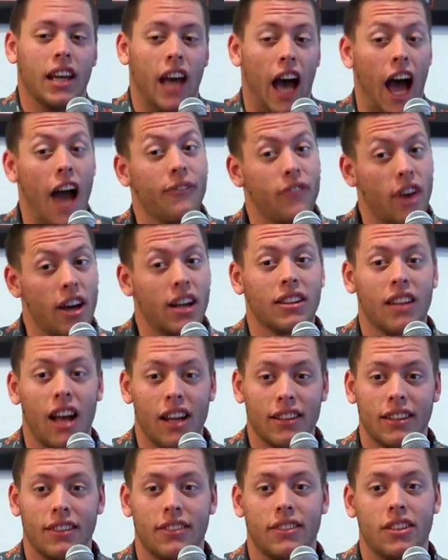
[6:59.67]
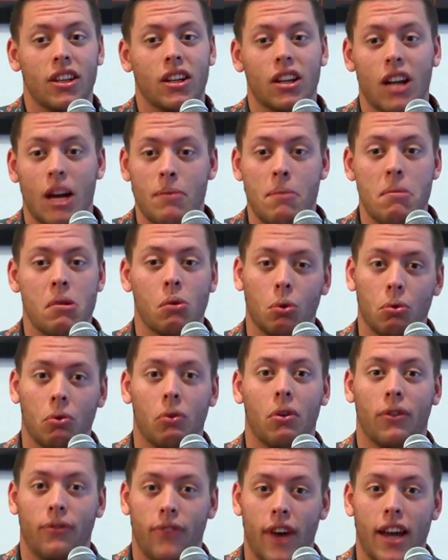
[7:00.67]
I fought a lot this year. I'm maybe only
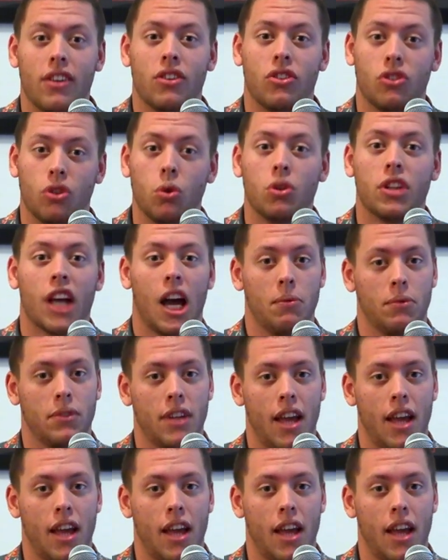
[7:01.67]
want to fight 2 times